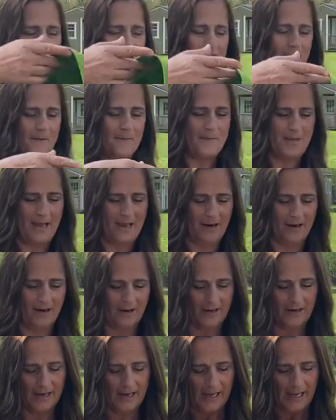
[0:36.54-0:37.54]
from
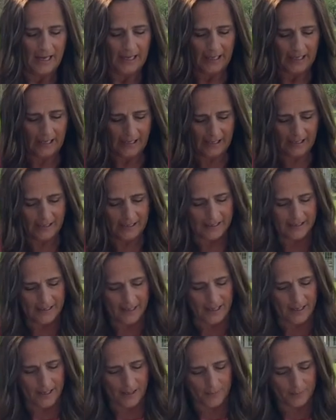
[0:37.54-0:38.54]
there. And
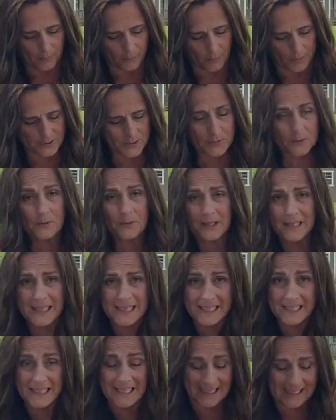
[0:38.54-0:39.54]
what's
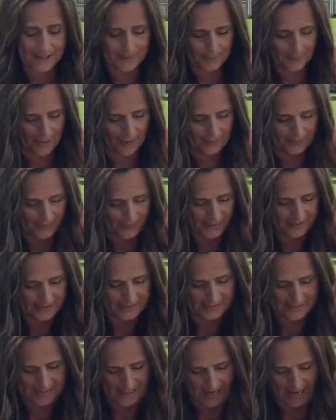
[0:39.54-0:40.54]
really neat about these
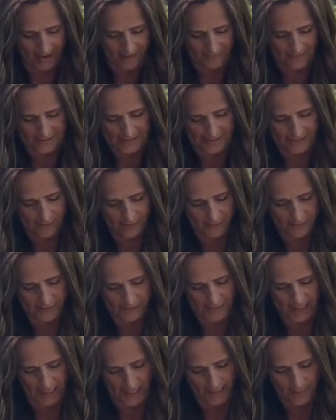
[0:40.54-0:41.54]
is they have this little
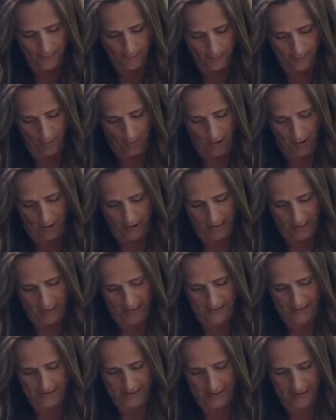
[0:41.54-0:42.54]
side
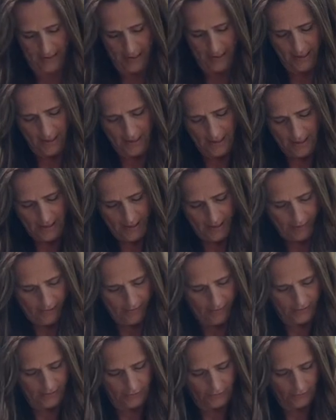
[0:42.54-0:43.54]
pocket
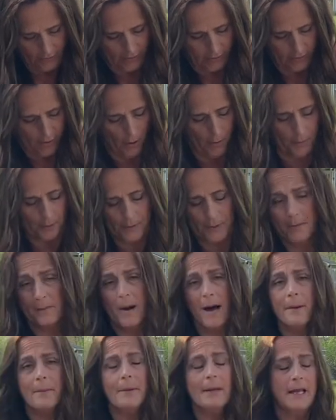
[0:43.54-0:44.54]
that you can open them
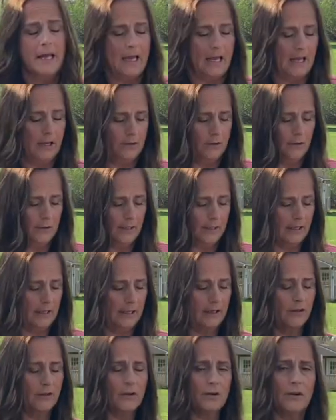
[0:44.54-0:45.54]
up and you can
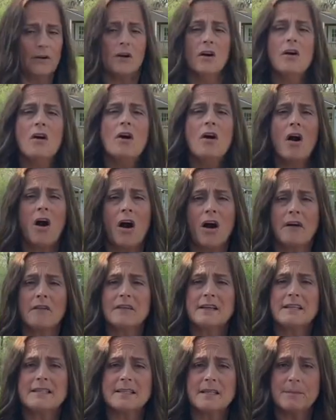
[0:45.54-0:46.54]
either
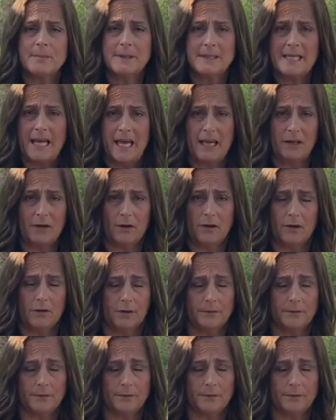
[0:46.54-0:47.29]
harvest a potato